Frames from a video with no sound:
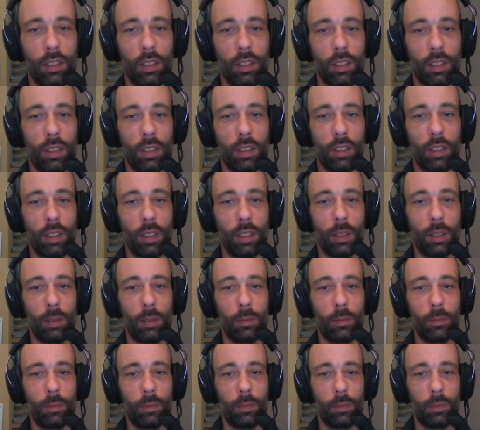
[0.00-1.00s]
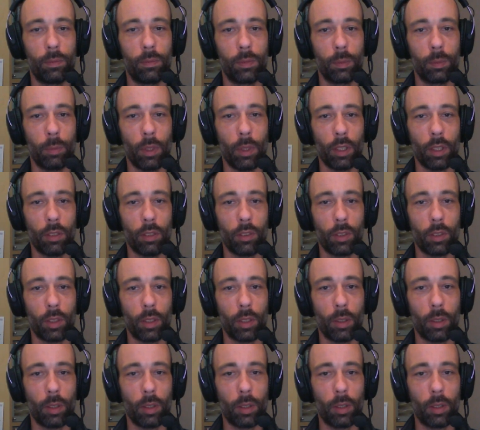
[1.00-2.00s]
Um, Part of
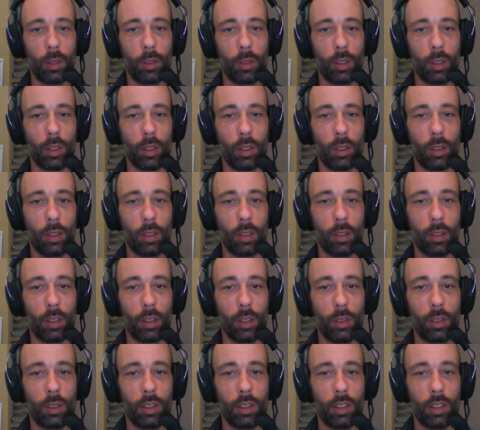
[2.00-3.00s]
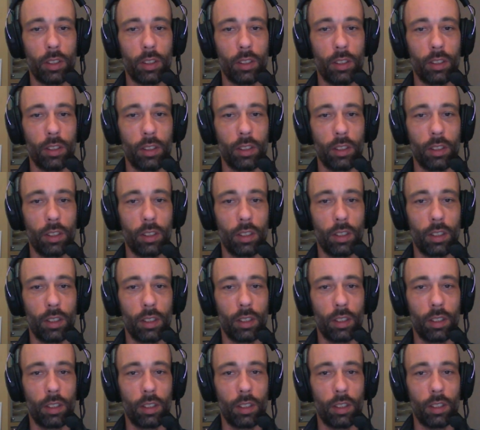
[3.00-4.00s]
the solution
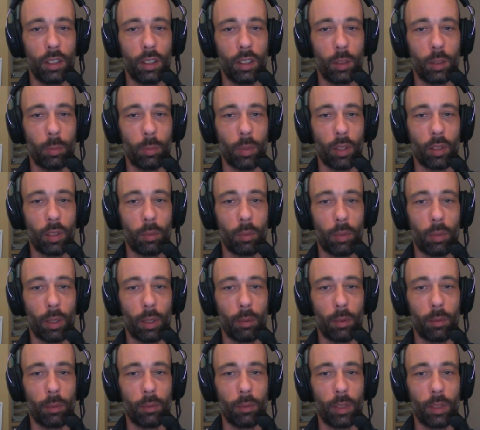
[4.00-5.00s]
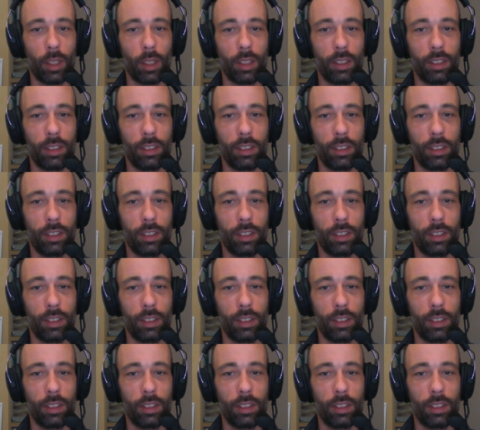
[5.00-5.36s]
is part of the problem, right?